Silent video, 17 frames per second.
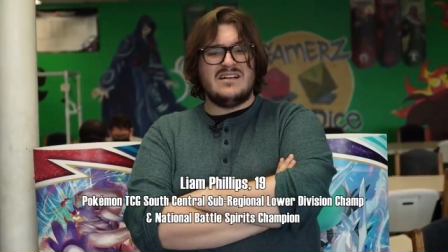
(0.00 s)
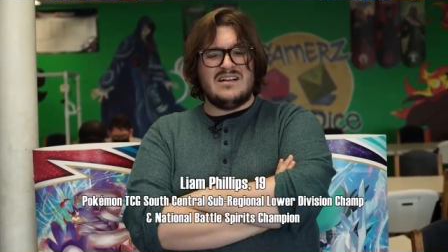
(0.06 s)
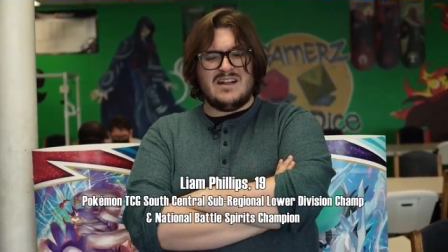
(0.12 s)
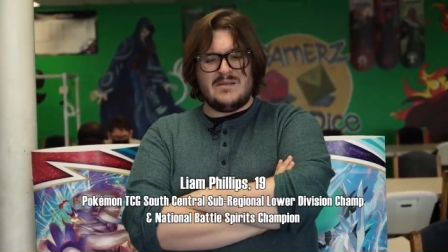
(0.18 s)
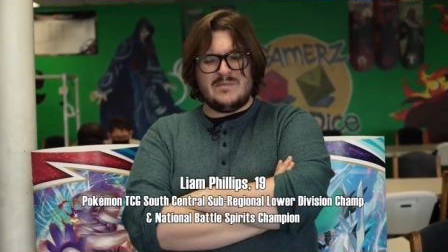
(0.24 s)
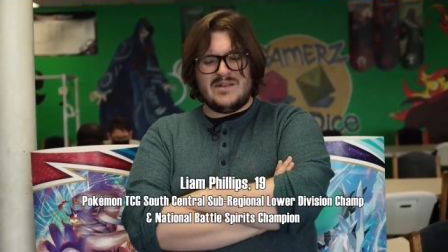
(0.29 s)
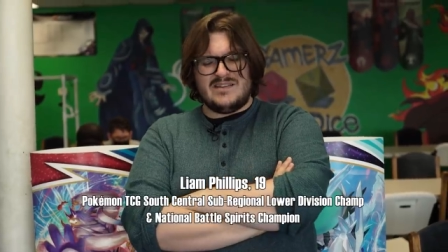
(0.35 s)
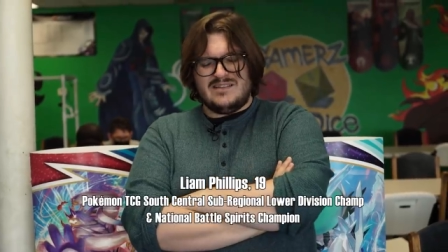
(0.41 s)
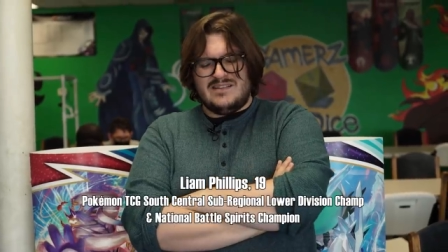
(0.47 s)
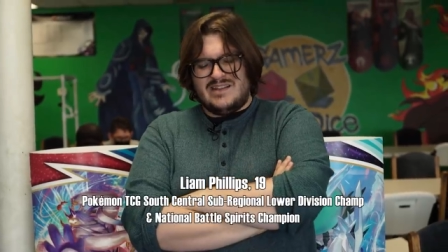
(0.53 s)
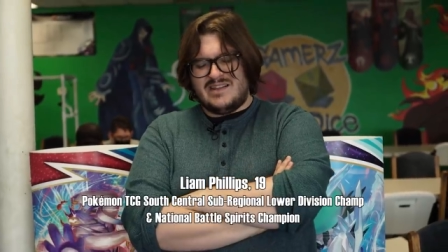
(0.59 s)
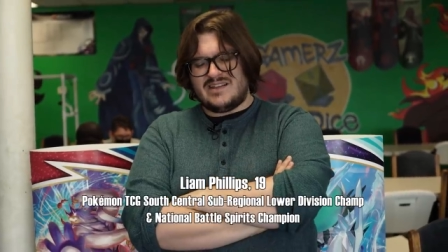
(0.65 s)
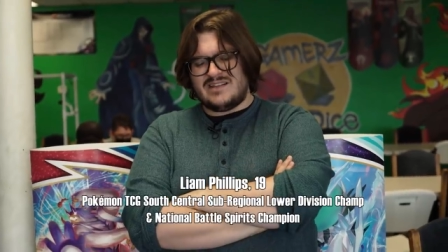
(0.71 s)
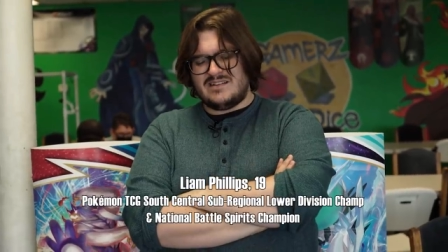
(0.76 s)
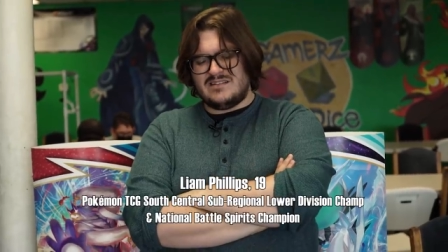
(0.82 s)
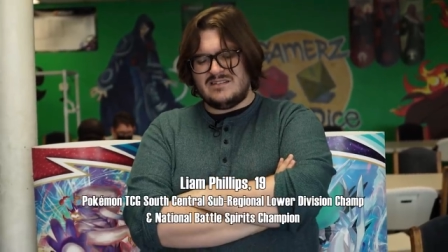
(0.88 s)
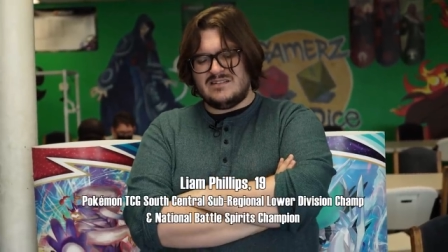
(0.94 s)
I mean, like,
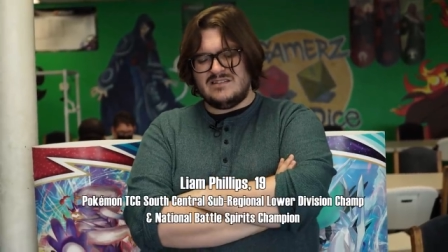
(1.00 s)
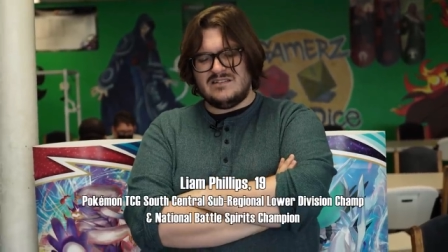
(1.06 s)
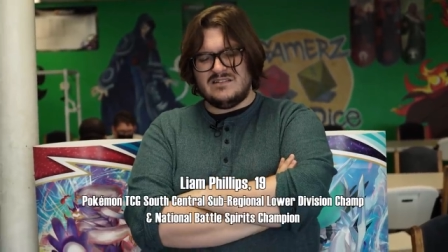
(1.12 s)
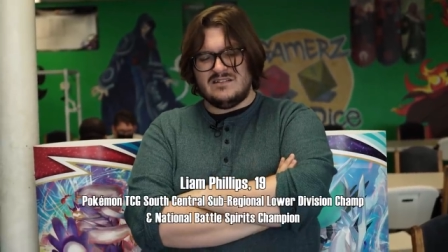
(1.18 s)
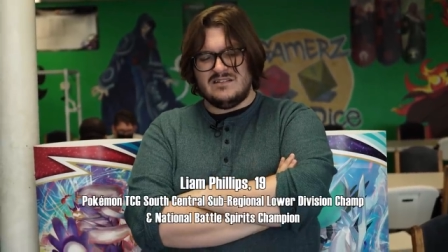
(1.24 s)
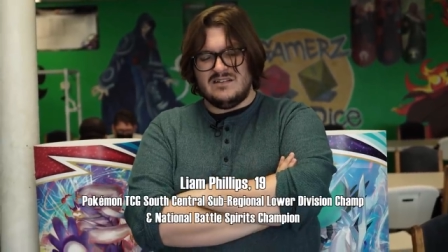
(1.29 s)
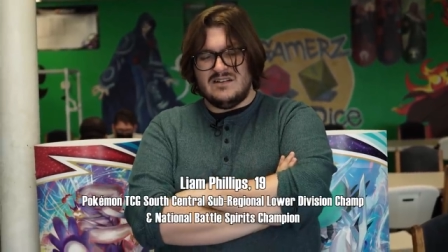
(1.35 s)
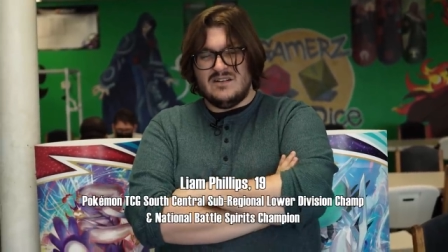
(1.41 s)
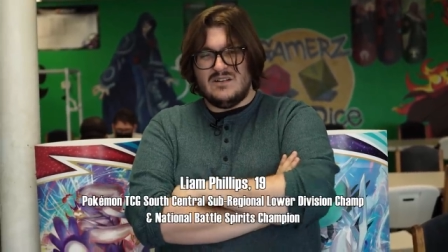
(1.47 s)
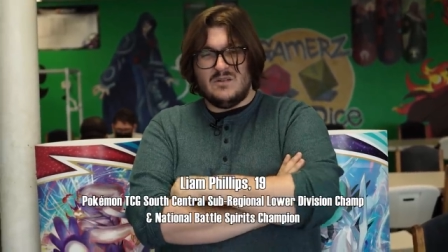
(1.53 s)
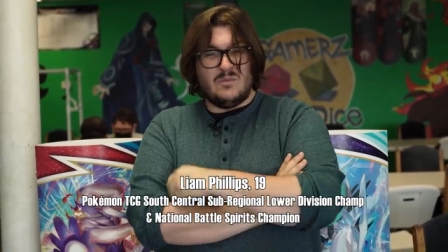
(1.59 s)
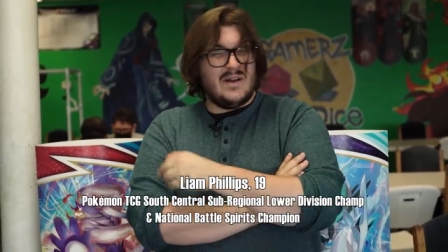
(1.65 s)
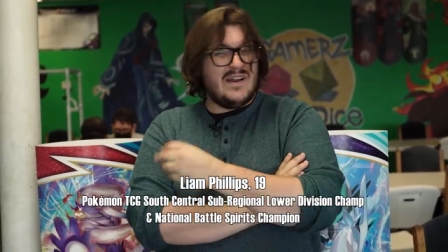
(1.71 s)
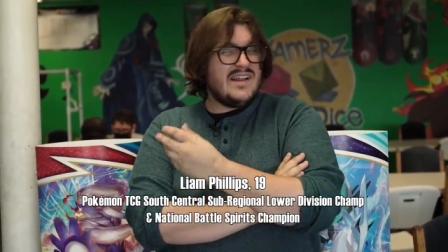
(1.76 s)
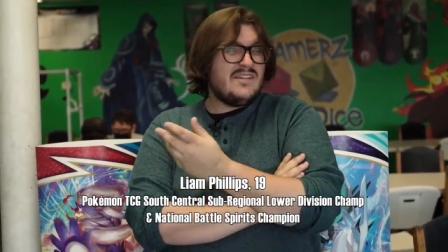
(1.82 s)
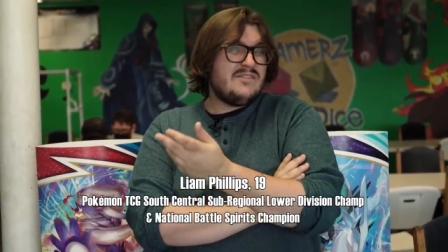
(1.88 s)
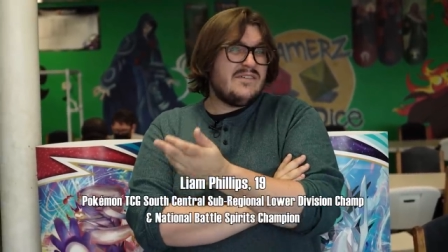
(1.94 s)

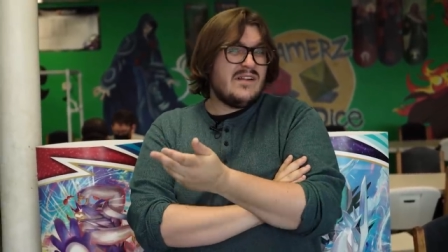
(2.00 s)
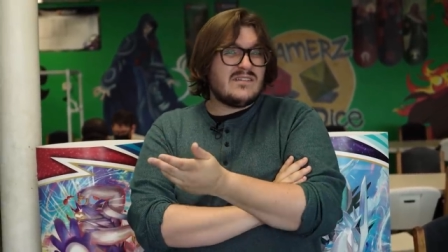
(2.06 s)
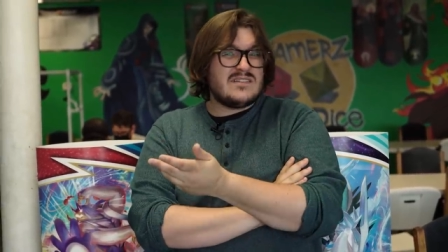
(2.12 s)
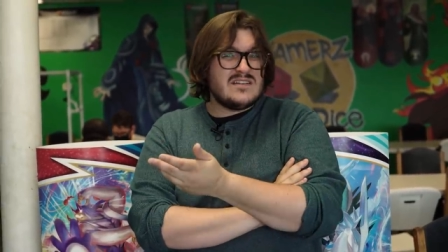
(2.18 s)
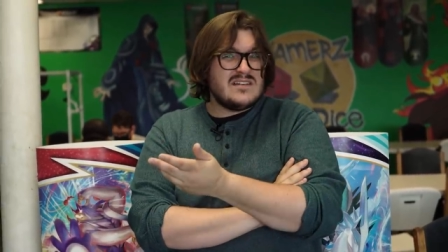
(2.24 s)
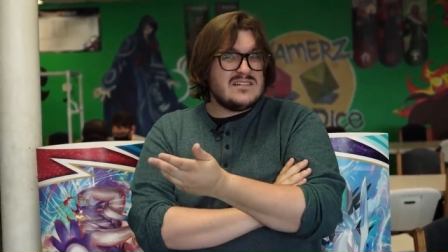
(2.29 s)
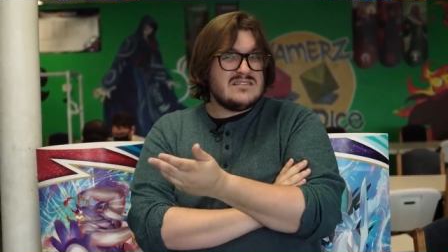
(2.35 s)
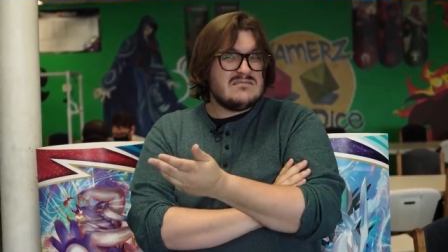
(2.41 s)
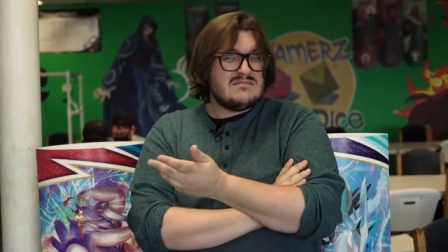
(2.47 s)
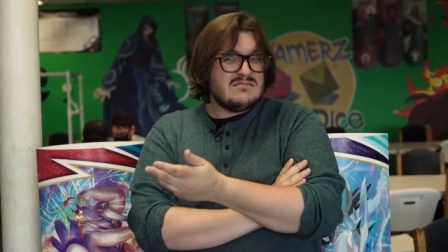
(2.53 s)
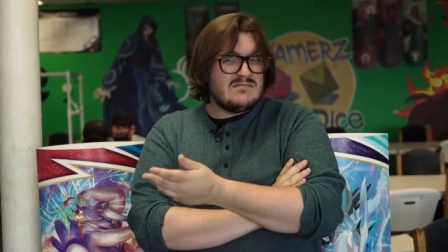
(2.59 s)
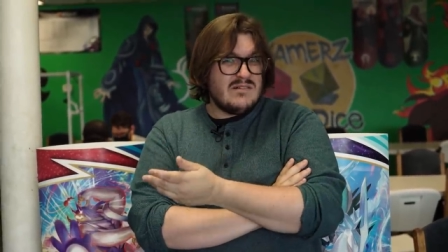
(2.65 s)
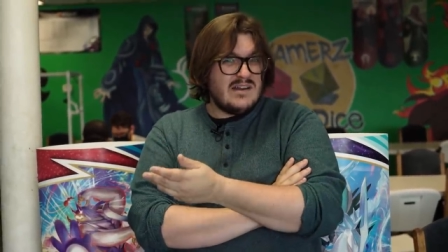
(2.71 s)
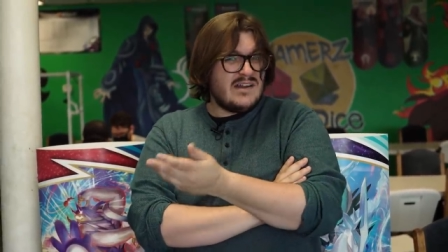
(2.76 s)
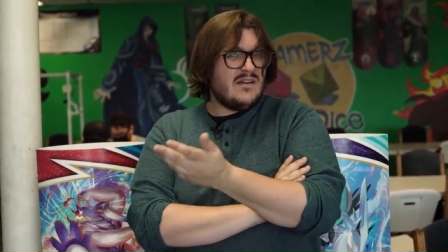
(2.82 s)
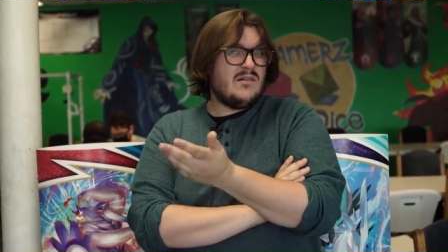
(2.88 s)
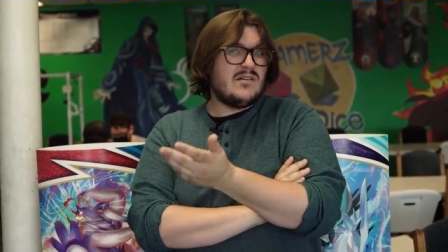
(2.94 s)
winning felt good.
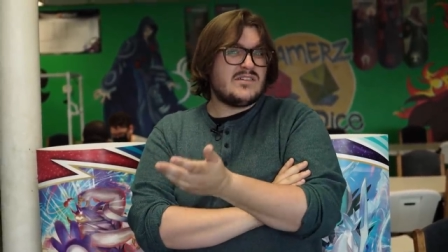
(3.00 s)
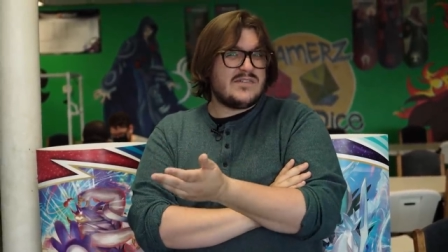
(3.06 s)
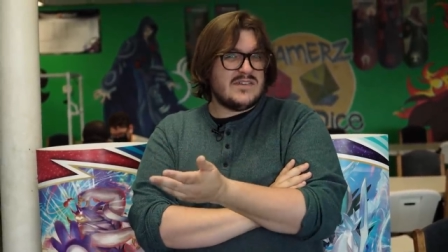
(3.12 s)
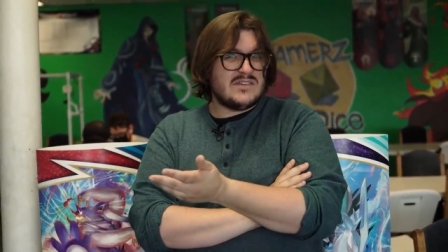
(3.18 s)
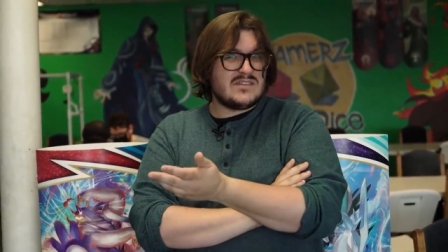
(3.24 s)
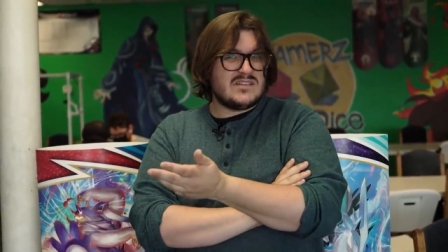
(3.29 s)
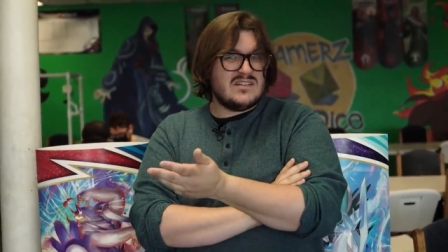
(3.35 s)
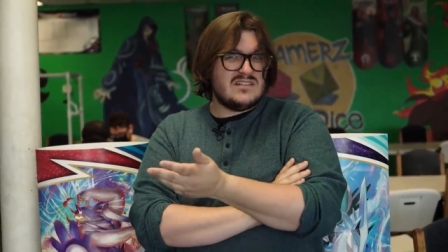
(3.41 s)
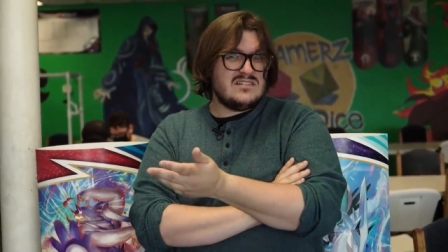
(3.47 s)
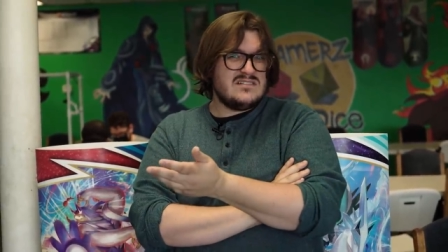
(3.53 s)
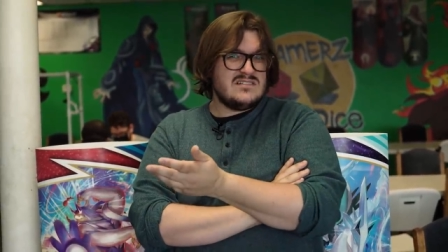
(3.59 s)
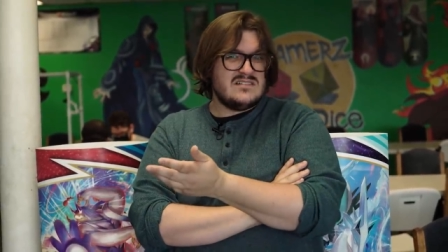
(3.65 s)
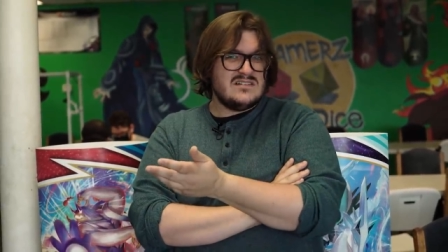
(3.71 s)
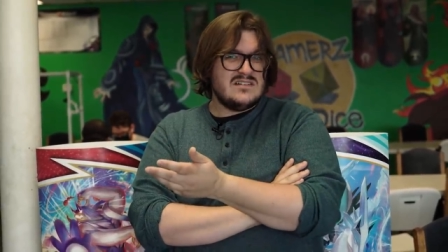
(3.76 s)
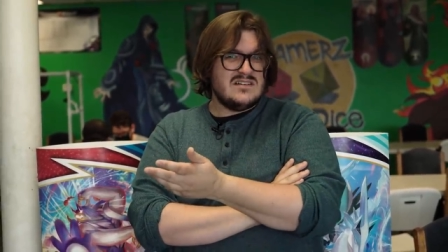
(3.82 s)
Winning always feels good.